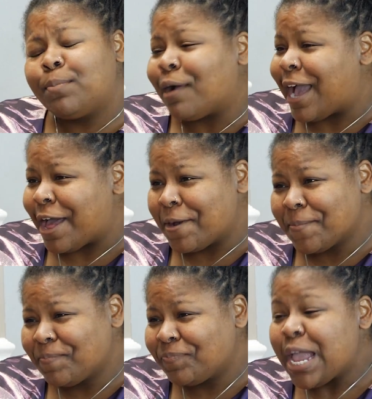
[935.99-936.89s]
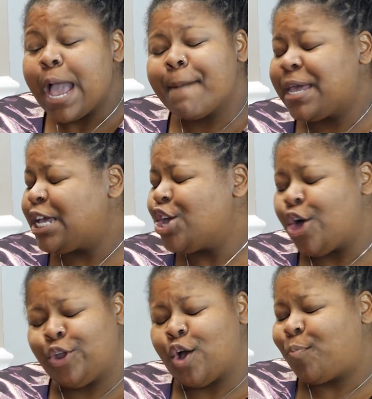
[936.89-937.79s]
Brown mean you
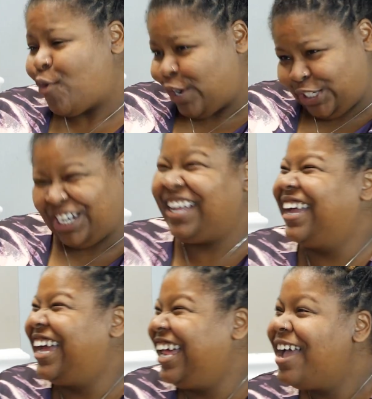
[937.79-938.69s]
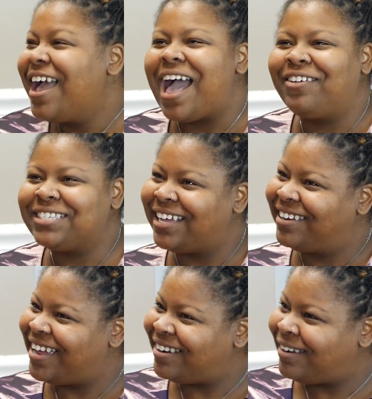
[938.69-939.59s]
don't know Porsche. I was
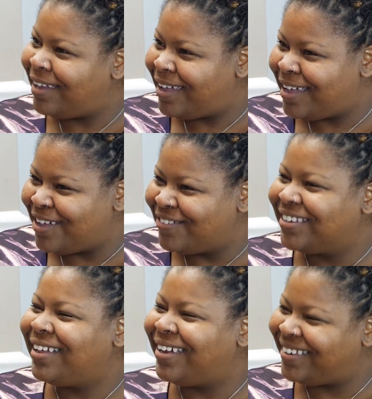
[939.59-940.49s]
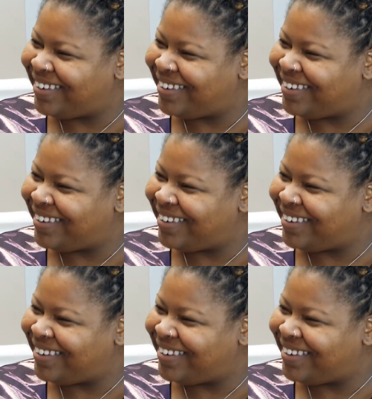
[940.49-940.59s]
like, let her live. Let her